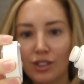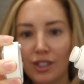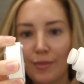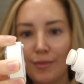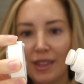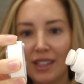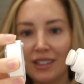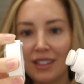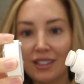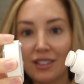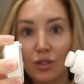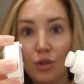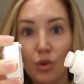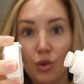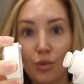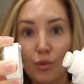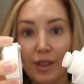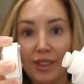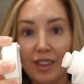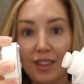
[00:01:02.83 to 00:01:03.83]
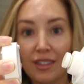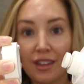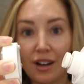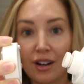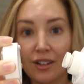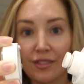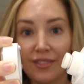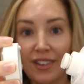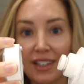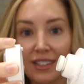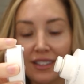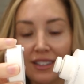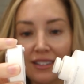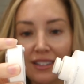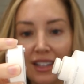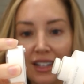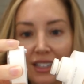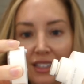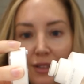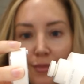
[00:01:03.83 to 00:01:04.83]
something that's cool with the TheraFace is
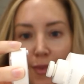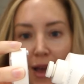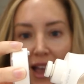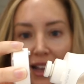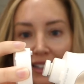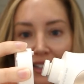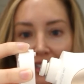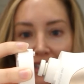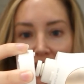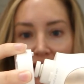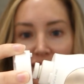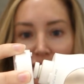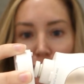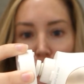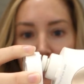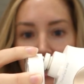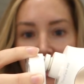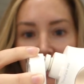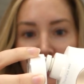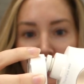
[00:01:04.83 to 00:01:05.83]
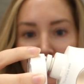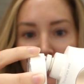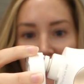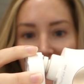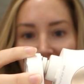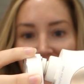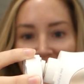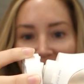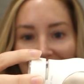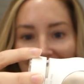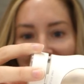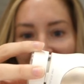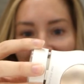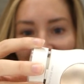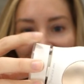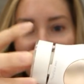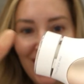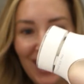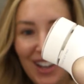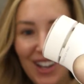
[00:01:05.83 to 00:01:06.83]
that it's magnetized, so it kind of just
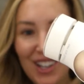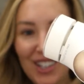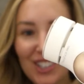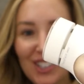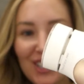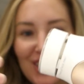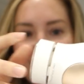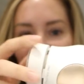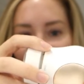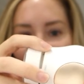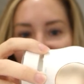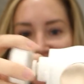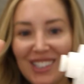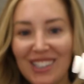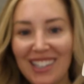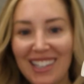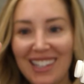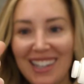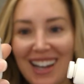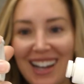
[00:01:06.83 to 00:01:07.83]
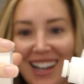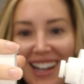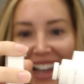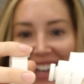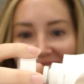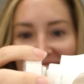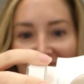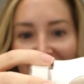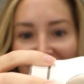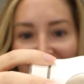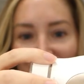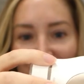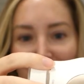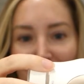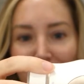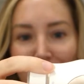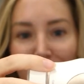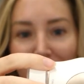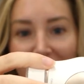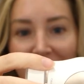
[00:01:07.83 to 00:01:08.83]
sucks the uh,
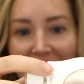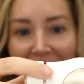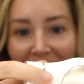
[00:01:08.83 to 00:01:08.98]
attachment right